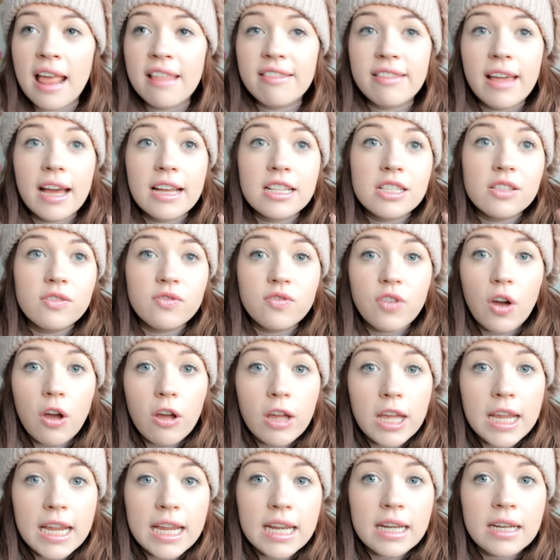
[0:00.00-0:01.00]
That's
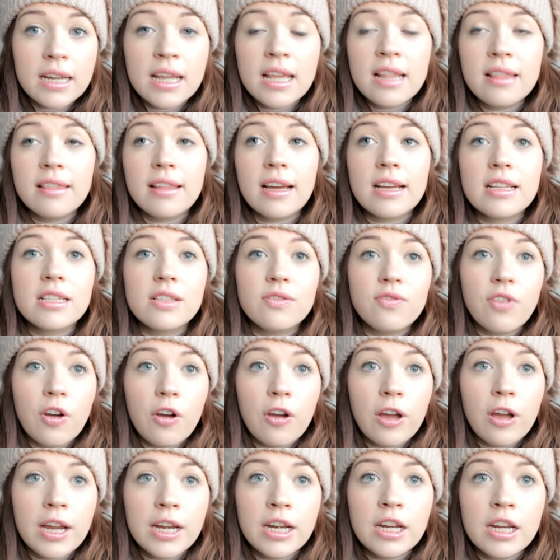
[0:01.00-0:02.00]
fine, that's
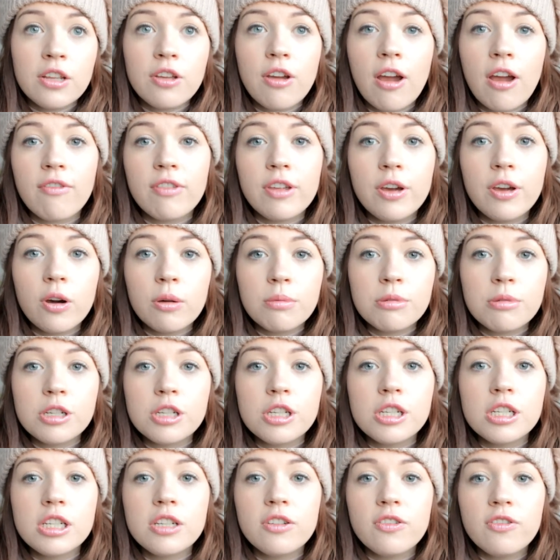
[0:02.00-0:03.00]
fine. You have the option
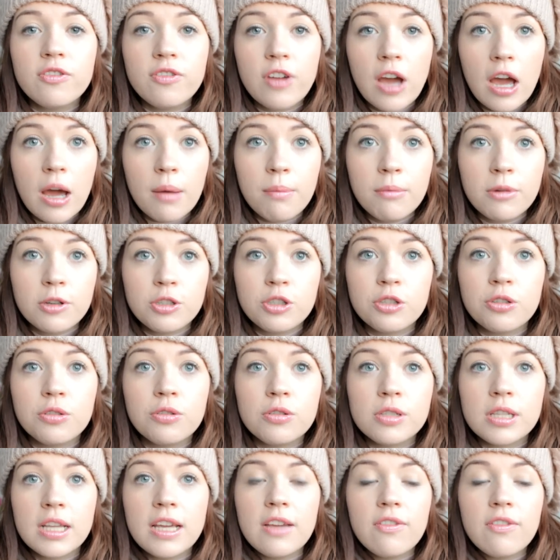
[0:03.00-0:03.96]
to defer modules.